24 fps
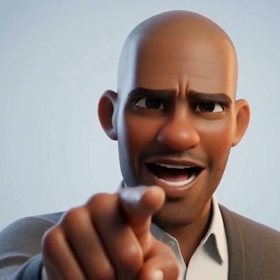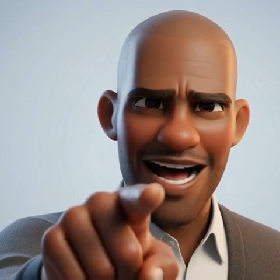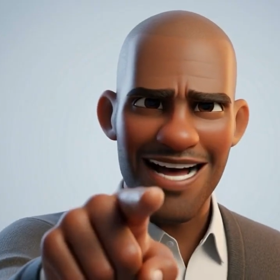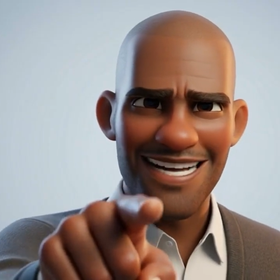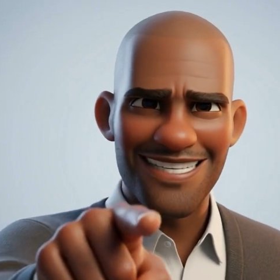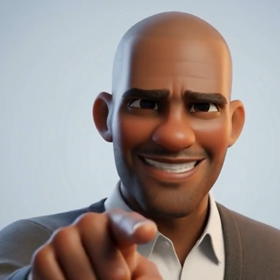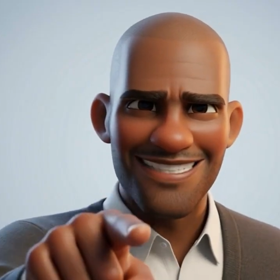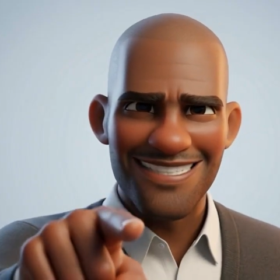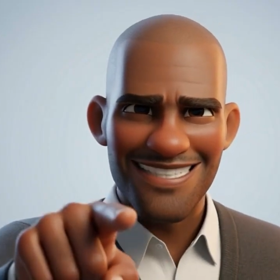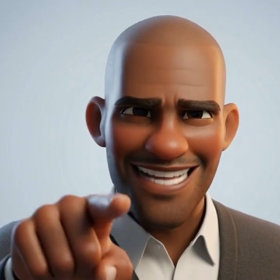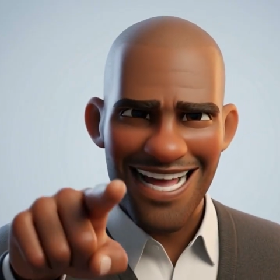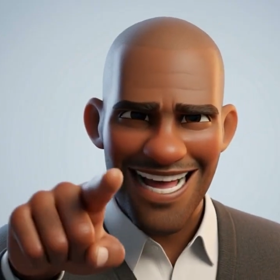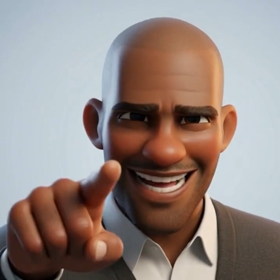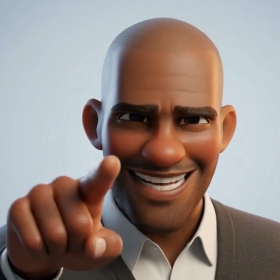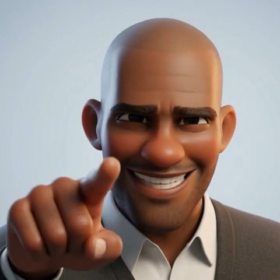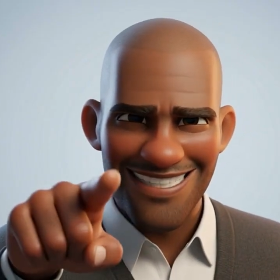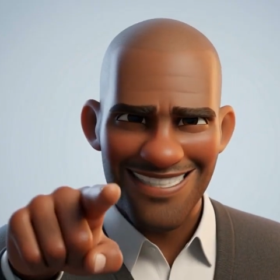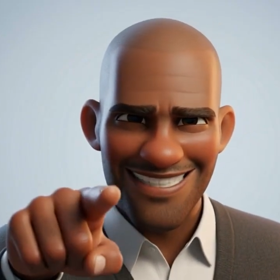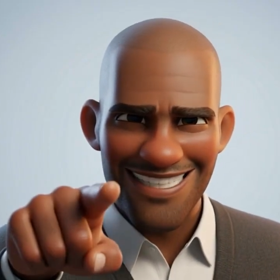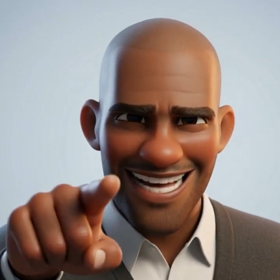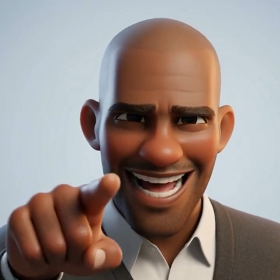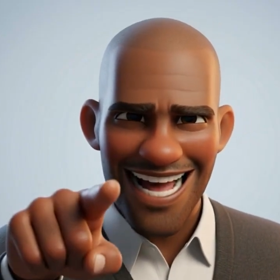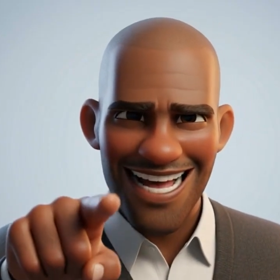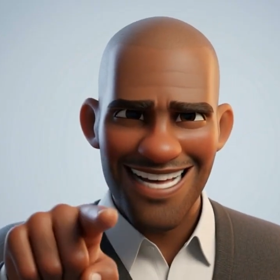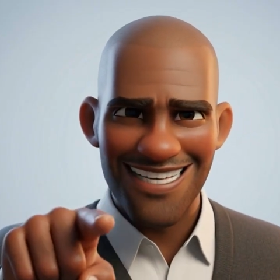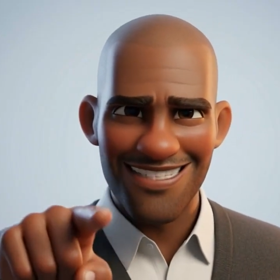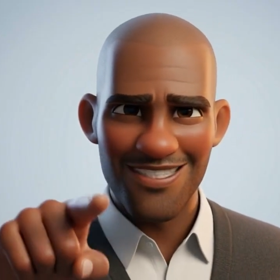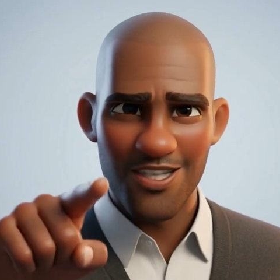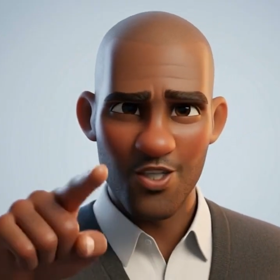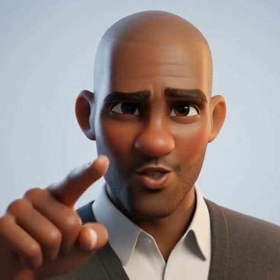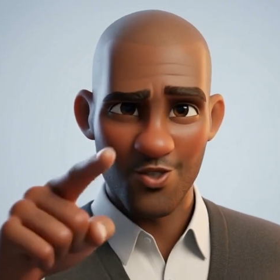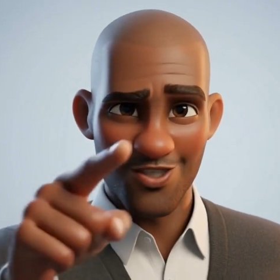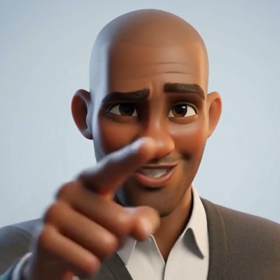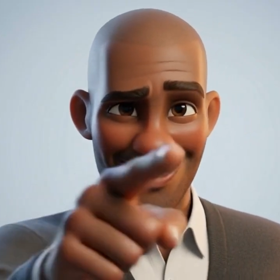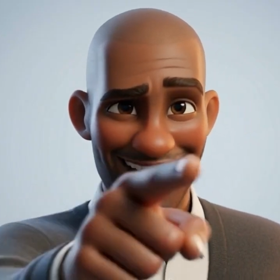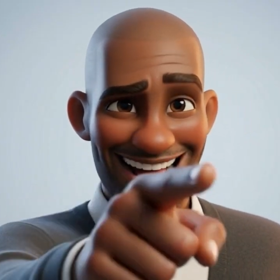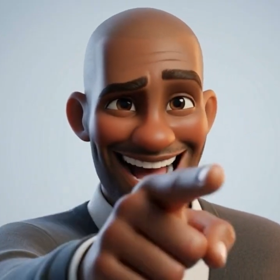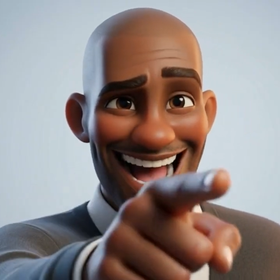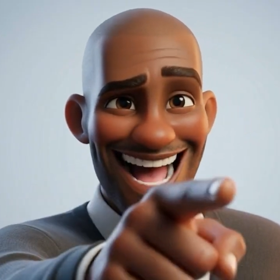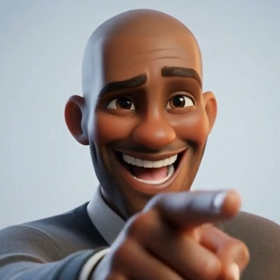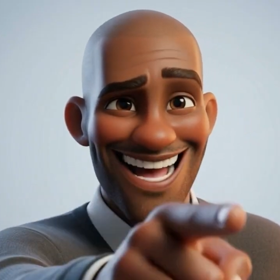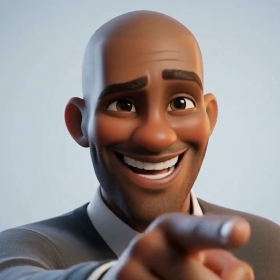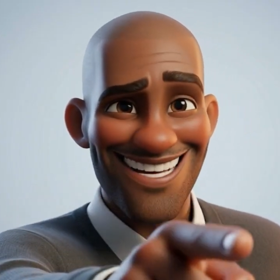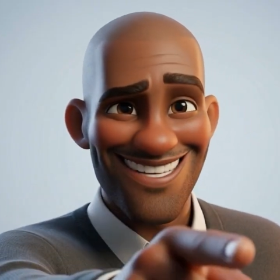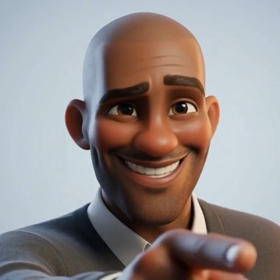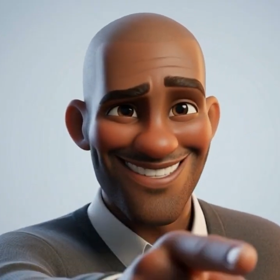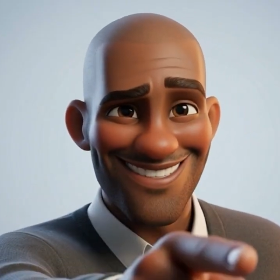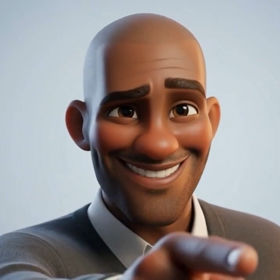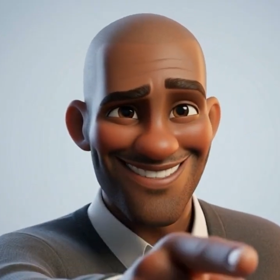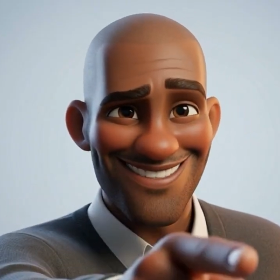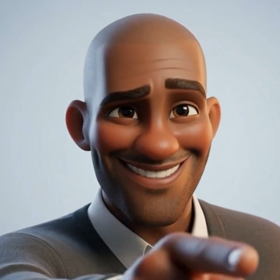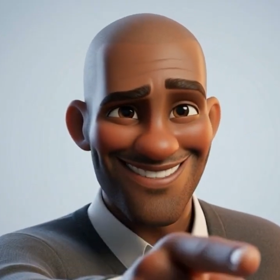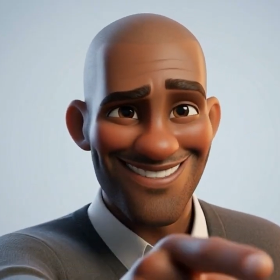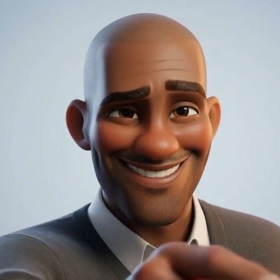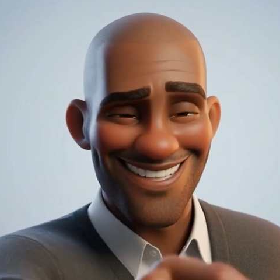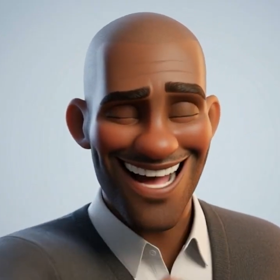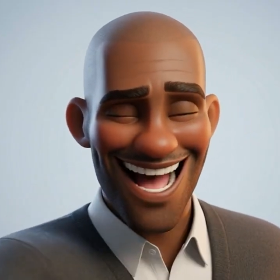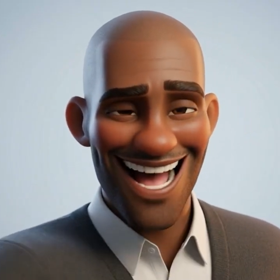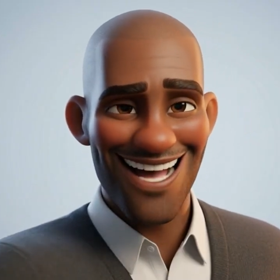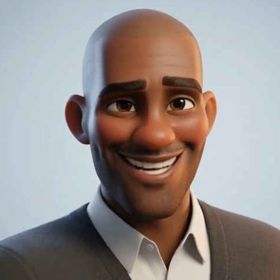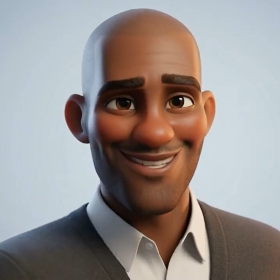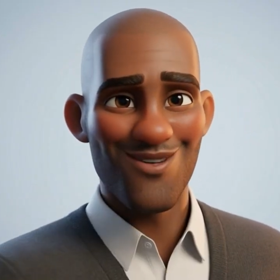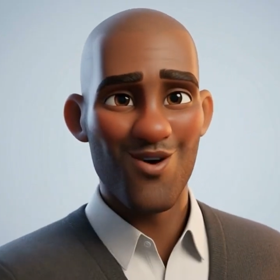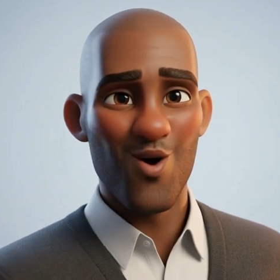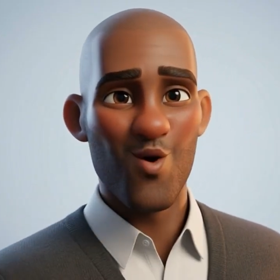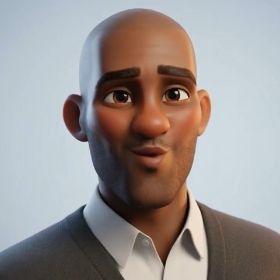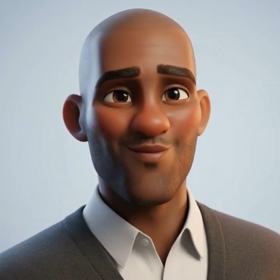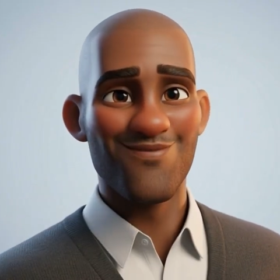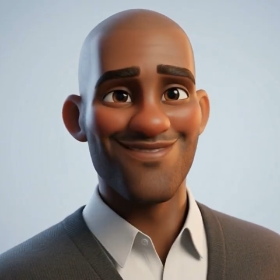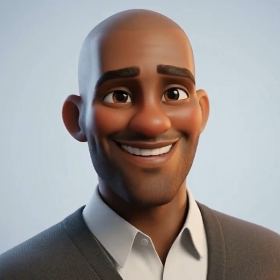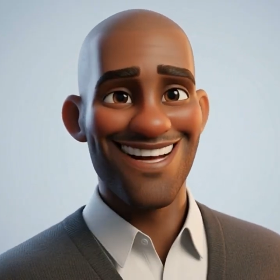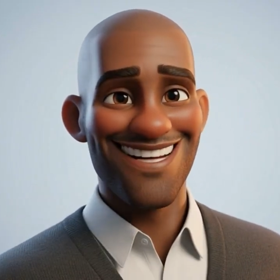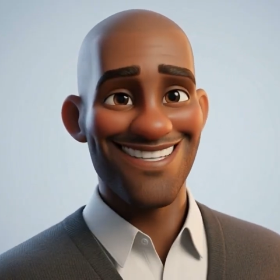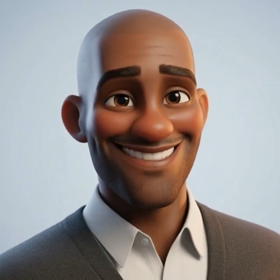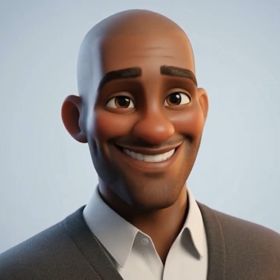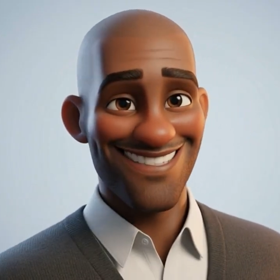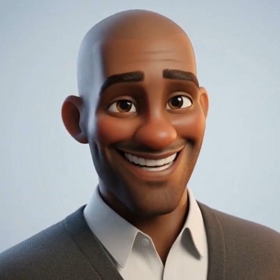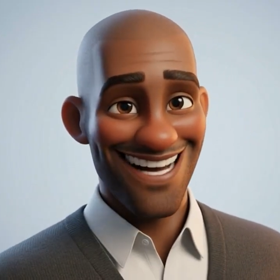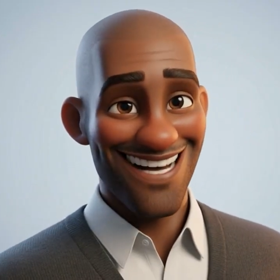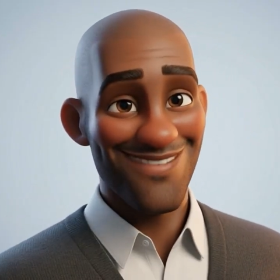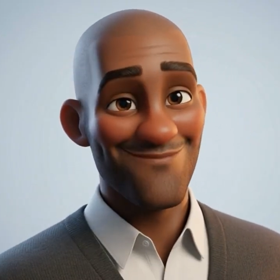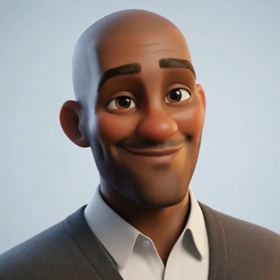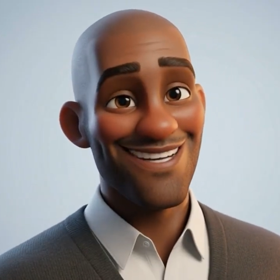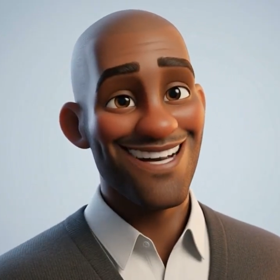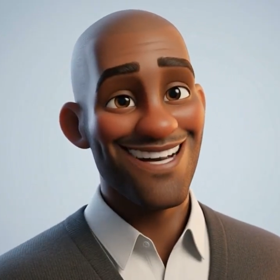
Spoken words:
on schedule, every single day, without you having to think about